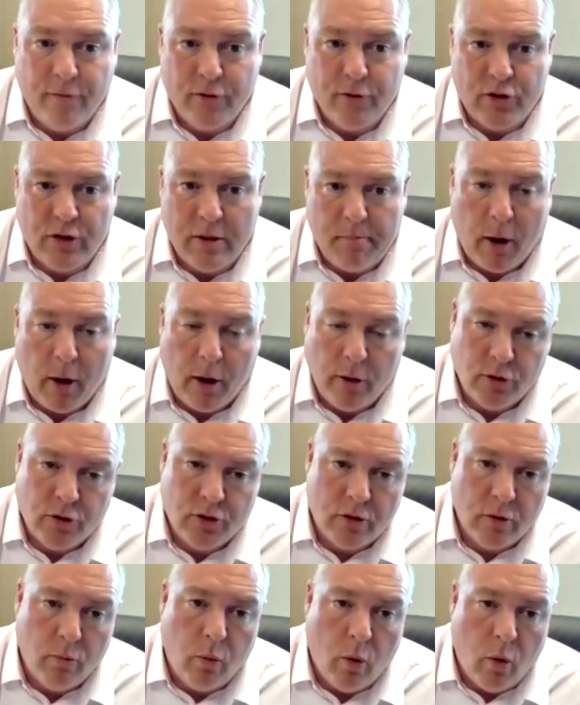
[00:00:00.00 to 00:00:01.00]
Obviously,
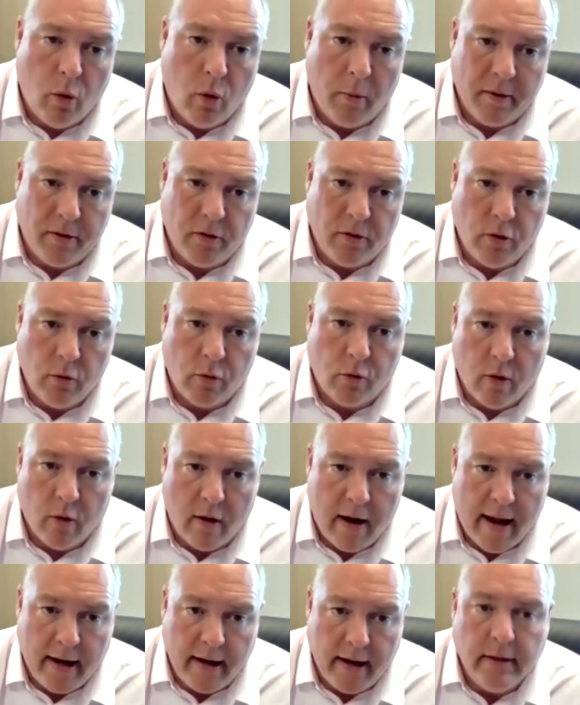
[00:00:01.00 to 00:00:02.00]
post the war with
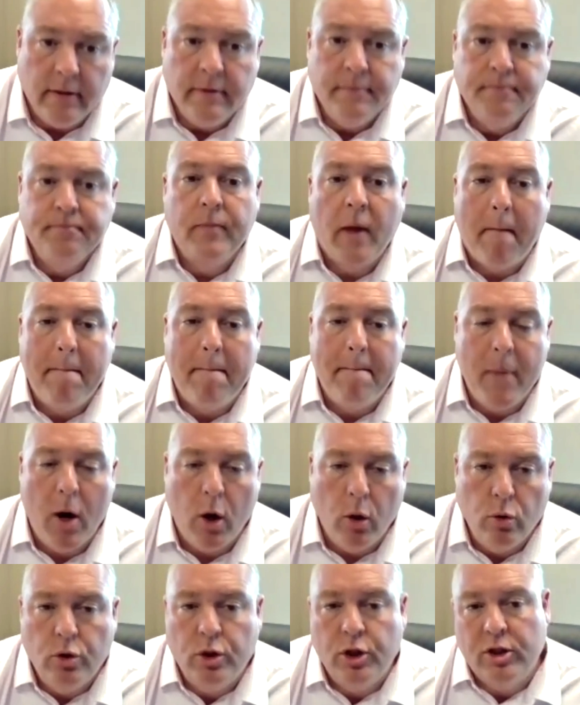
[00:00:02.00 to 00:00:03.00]
Ukraine,
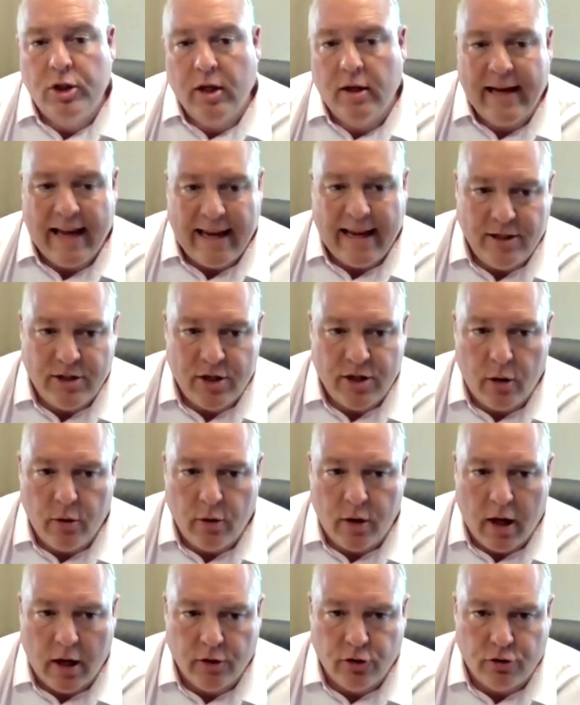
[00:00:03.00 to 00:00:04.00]
most
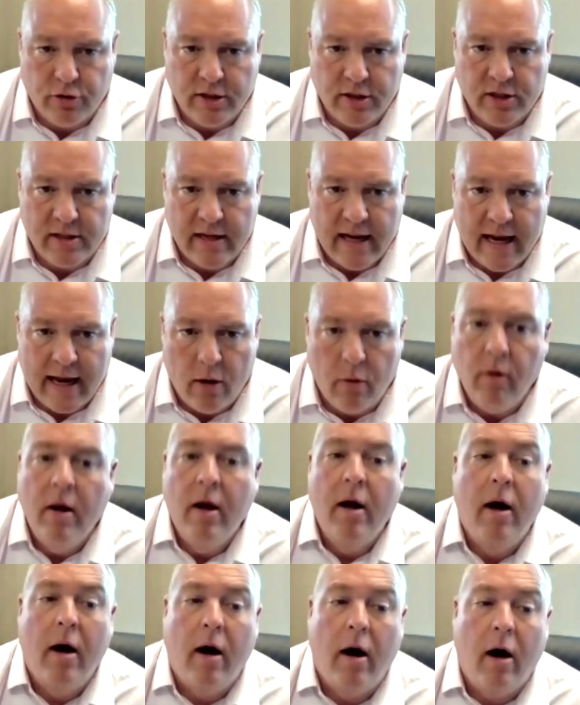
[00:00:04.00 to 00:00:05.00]
NATO countries
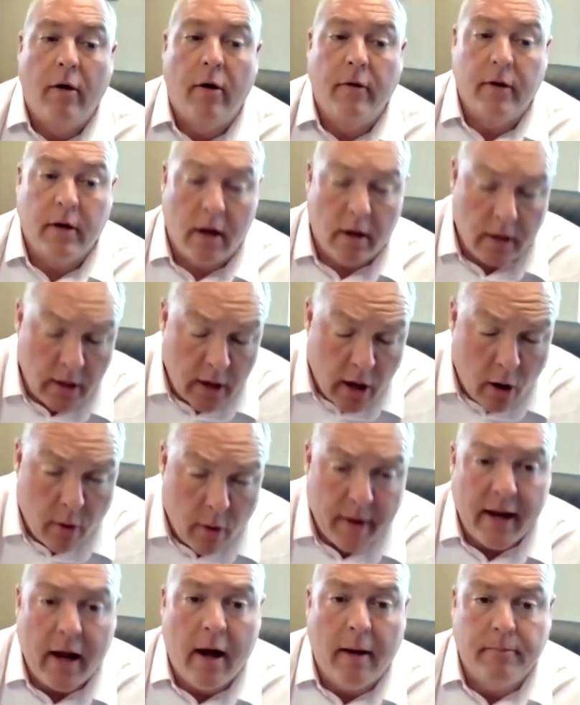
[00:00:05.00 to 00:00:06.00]
now are
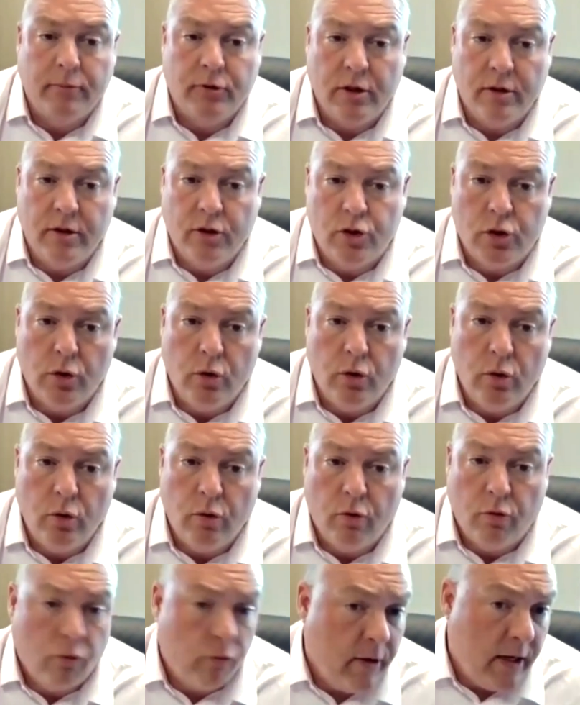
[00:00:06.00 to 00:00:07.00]
going up to the
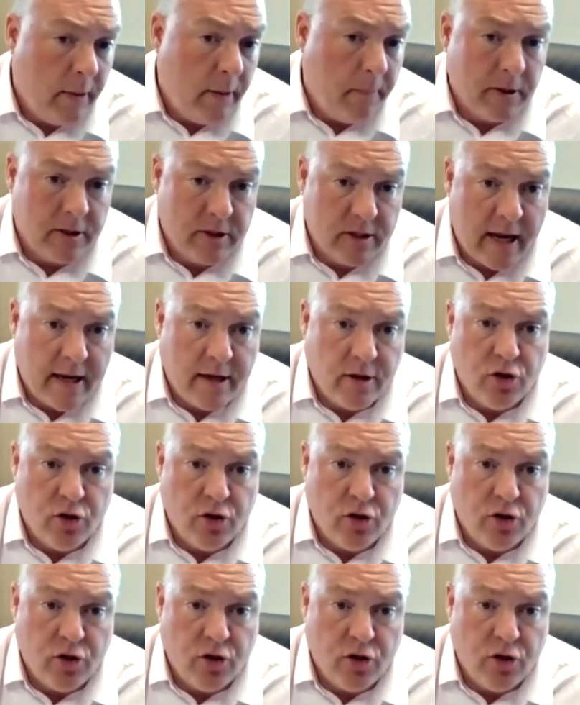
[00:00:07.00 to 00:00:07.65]
2-3%